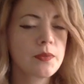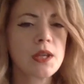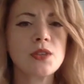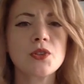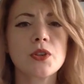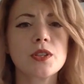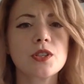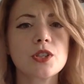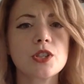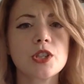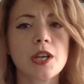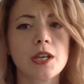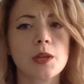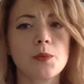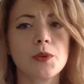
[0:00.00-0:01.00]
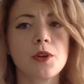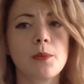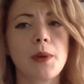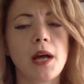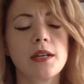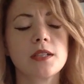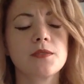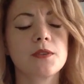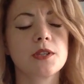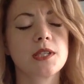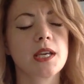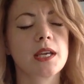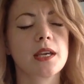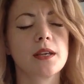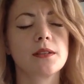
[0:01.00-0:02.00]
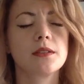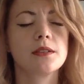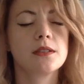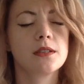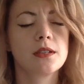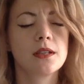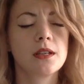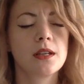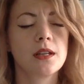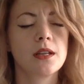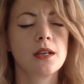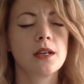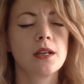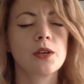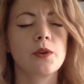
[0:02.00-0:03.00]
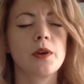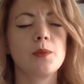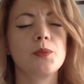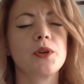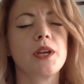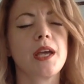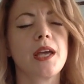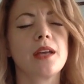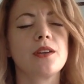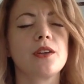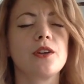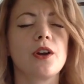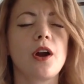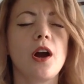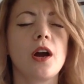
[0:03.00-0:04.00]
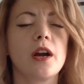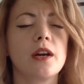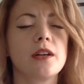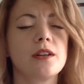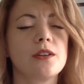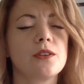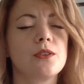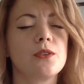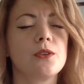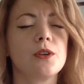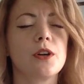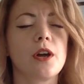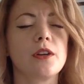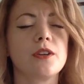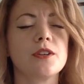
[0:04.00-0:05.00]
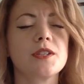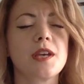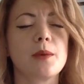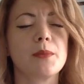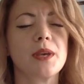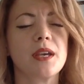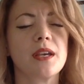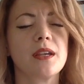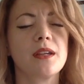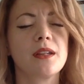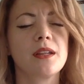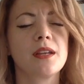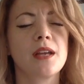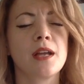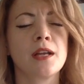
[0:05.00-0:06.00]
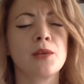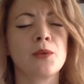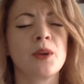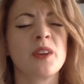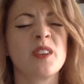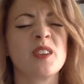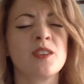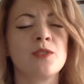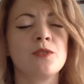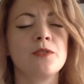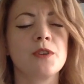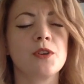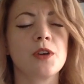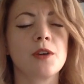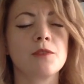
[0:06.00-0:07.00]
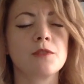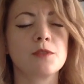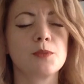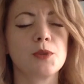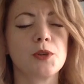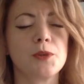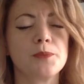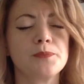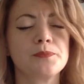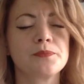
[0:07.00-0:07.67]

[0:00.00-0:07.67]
So let's just check in with our bodies for a second. Go ahead and put a hand on your heart or on your tummy, anywhere that you feel comfortable.